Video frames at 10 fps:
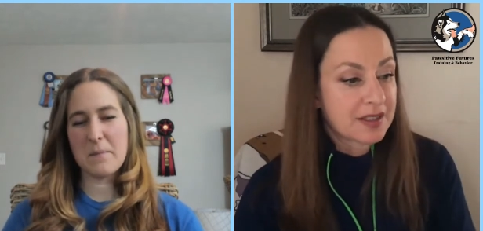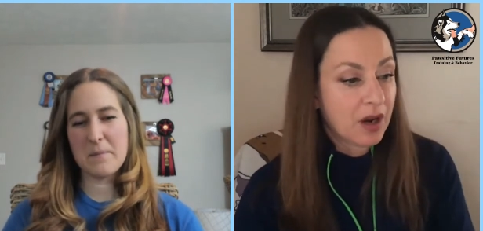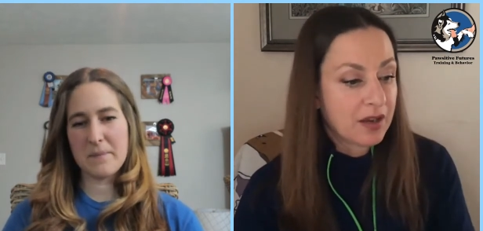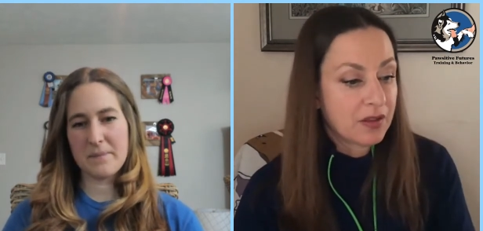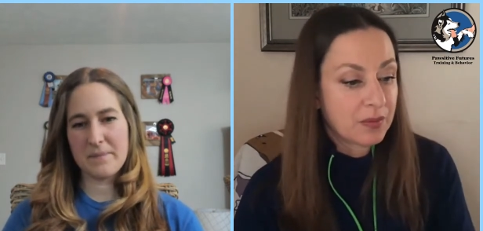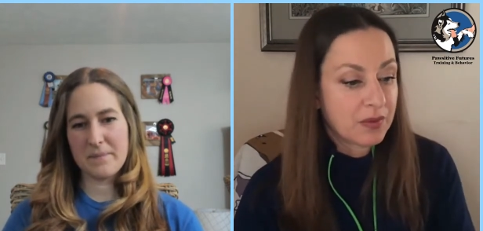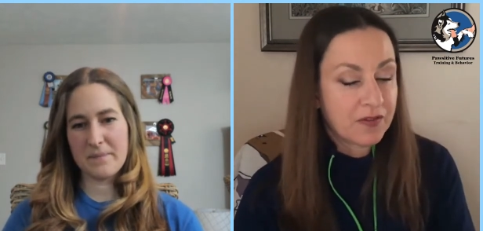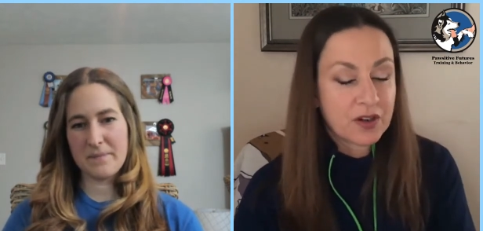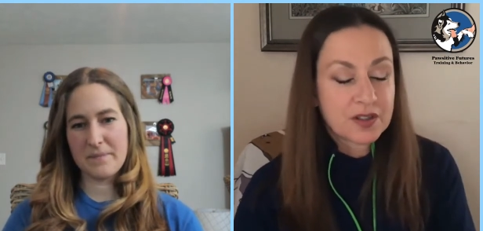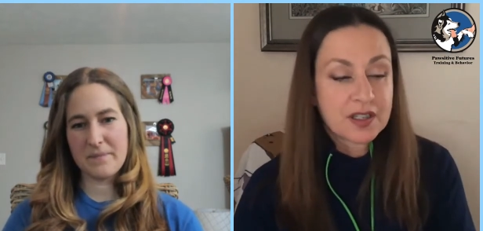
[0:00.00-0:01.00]
Speaker 1: I, the
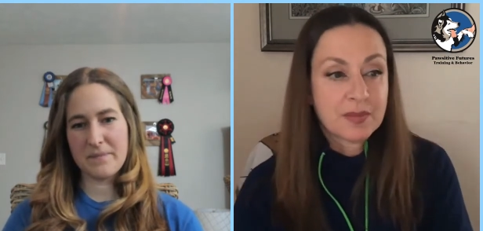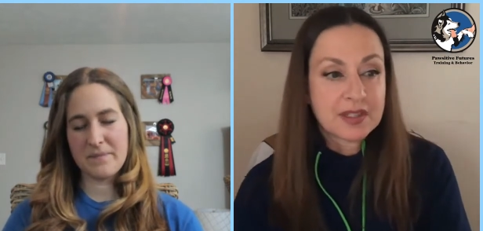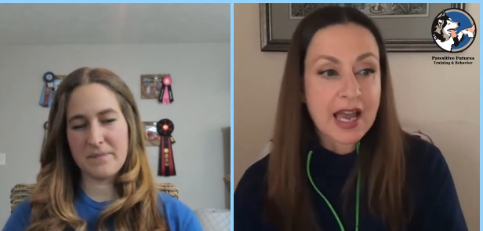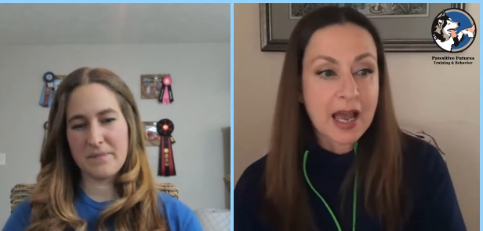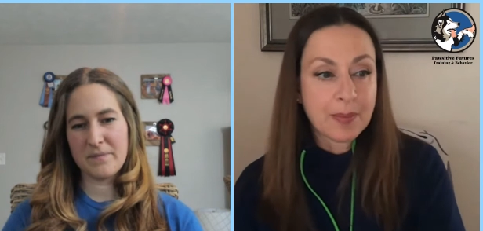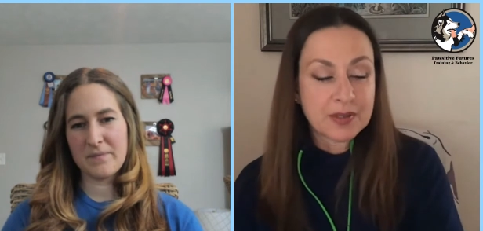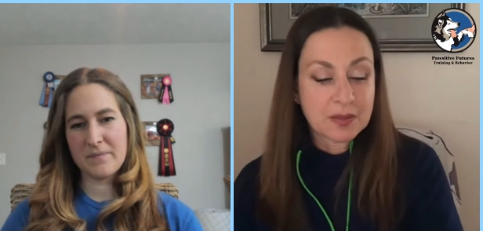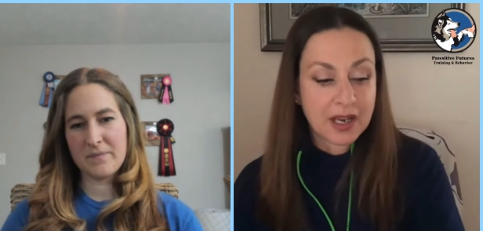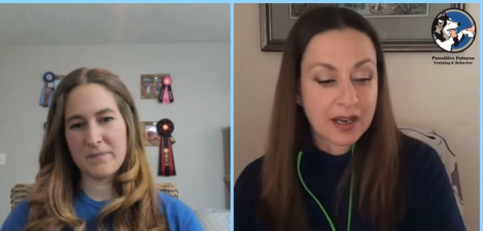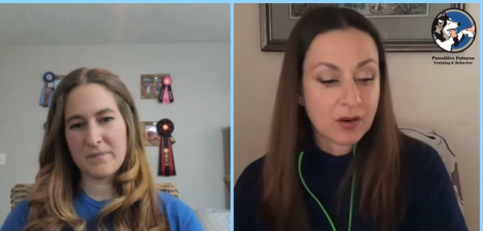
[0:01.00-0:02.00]
first time this happened to me
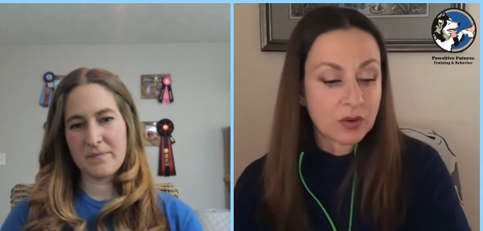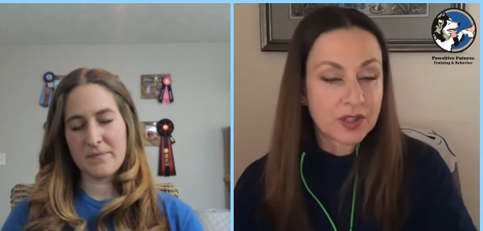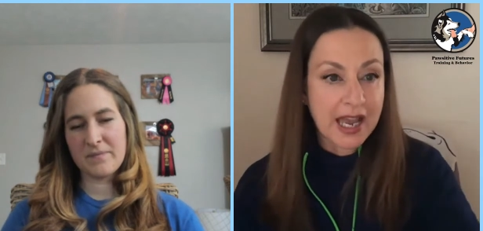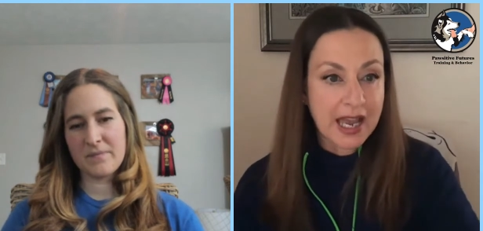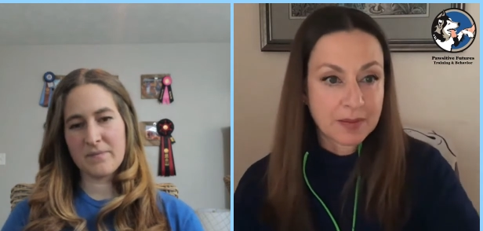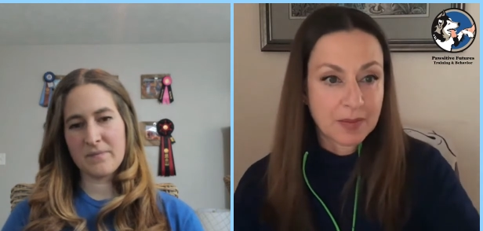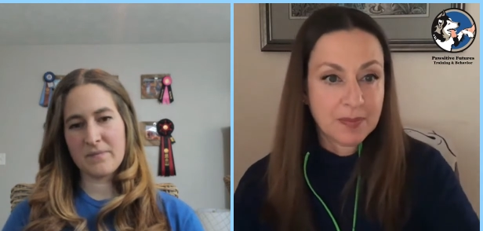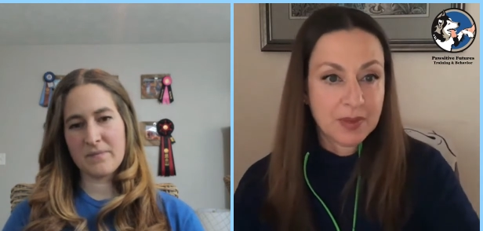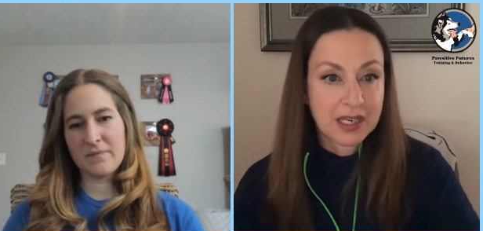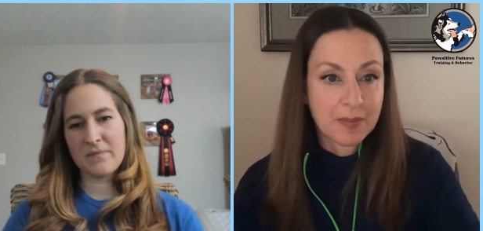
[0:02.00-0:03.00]
i only had my
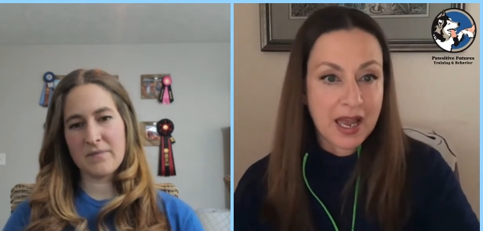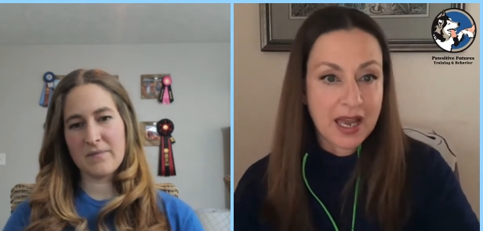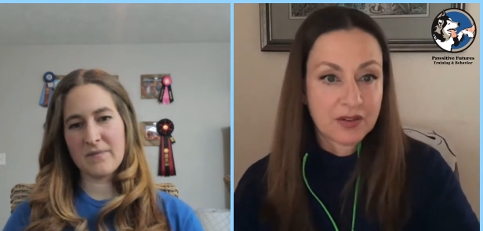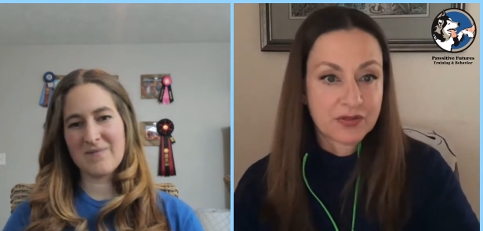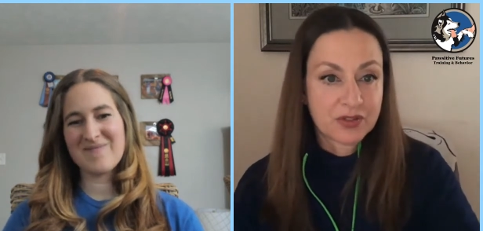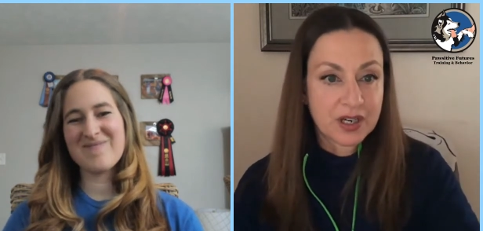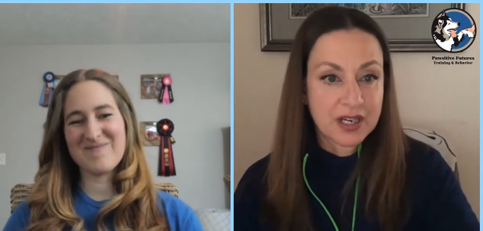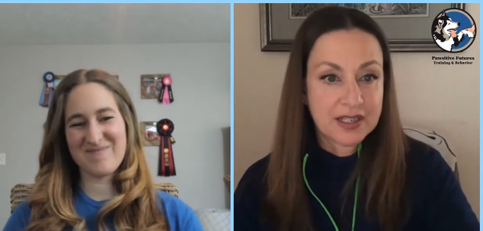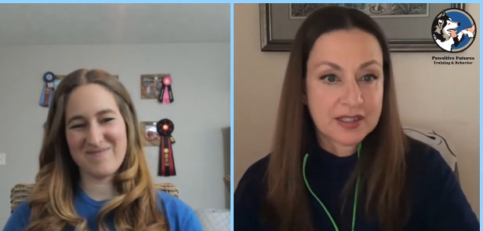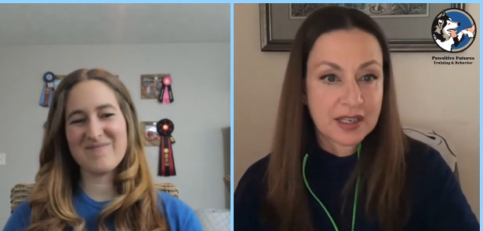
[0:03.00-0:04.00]
big bag of
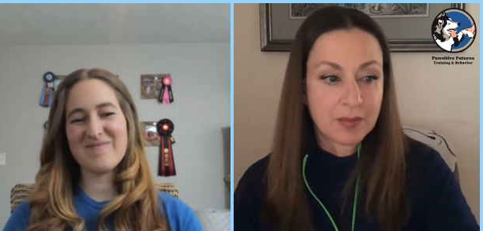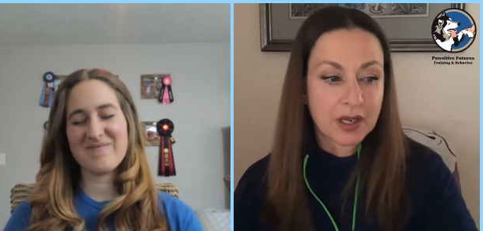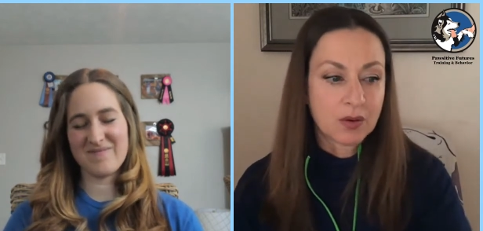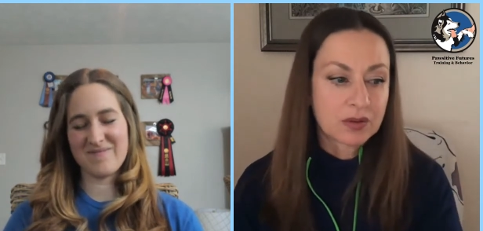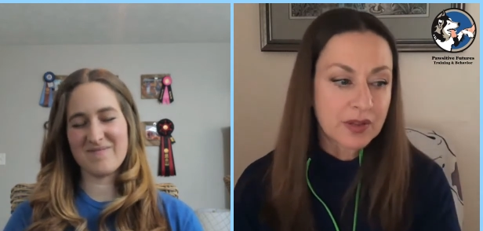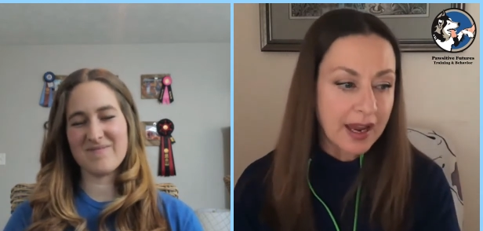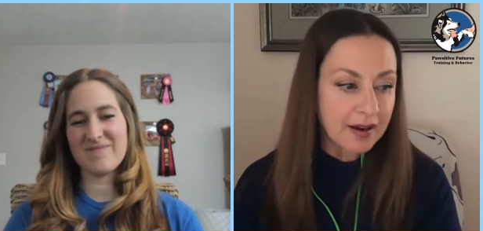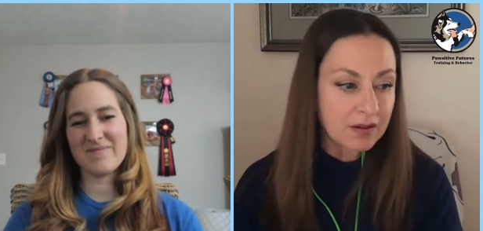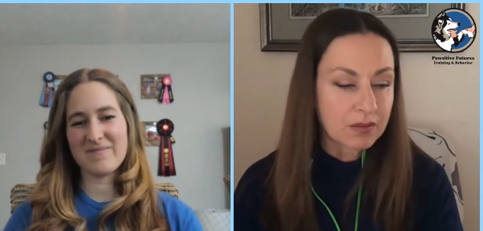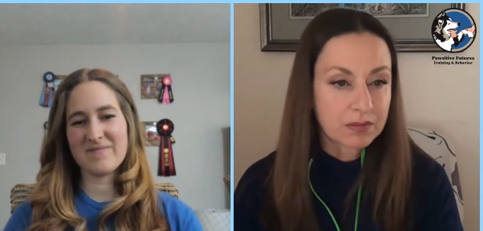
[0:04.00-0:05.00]
treats and i'm like well
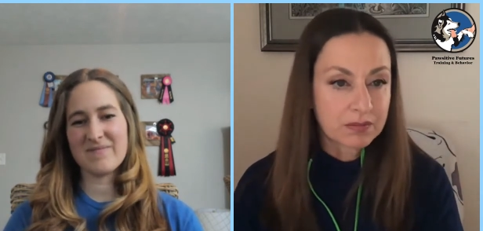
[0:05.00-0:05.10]
now